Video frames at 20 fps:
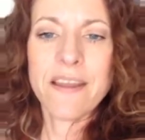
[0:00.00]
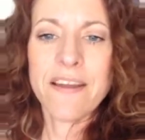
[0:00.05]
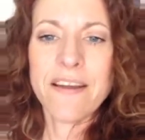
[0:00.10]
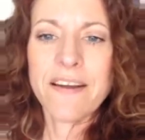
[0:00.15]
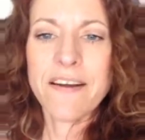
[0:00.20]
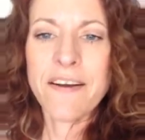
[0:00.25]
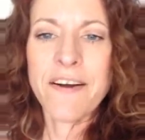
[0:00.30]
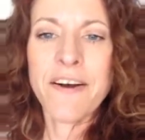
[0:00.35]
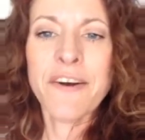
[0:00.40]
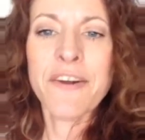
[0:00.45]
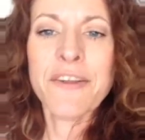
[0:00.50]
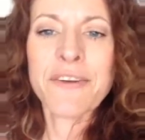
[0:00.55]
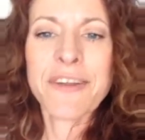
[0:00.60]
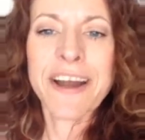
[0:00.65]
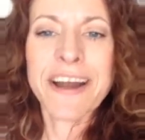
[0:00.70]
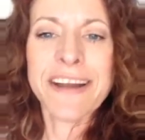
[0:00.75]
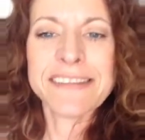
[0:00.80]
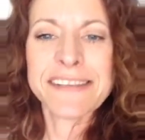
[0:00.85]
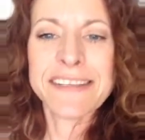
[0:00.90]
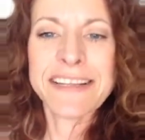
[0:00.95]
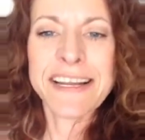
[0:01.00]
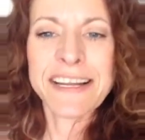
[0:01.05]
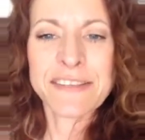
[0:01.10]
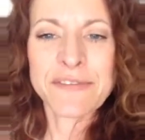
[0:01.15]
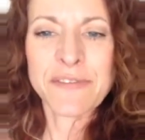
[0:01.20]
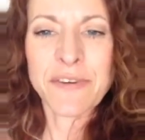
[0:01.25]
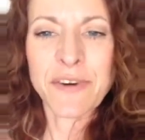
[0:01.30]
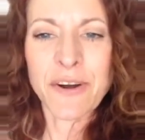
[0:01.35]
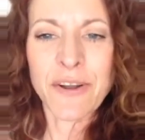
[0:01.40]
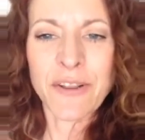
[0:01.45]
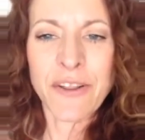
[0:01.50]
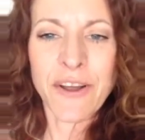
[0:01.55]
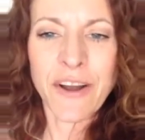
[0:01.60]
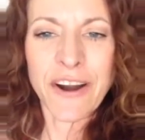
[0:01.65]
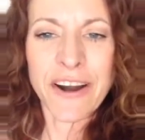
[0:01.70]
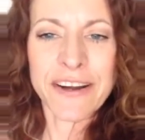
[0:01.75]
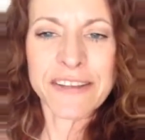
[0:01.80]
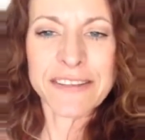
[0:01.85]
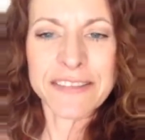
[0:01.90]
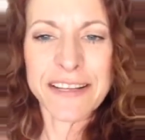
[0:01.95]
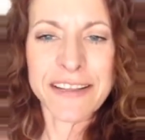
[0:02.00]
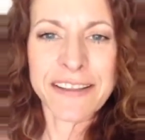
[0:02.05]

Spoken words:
Oh, you guys, thanks for all the hearts.